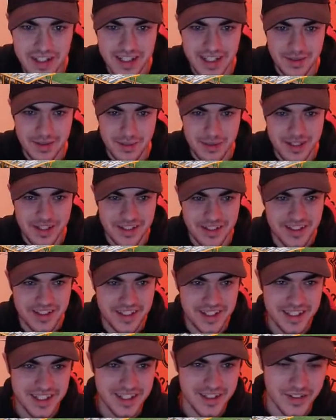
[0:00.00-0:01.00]
That'll be
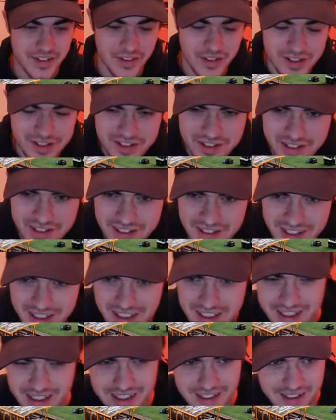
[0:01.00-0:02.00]
nice,
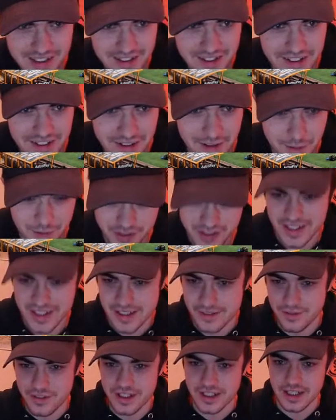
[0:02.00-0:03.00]
obviously in
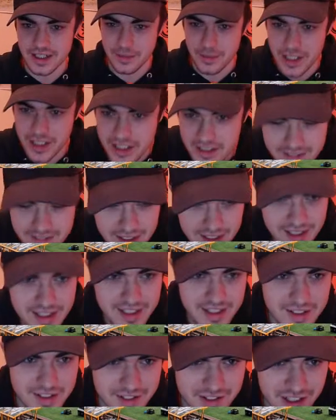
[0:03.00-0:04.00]
a friendly way.
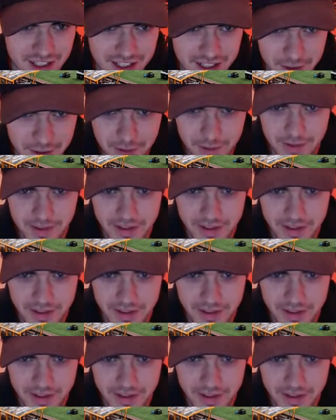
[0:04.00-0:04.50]
So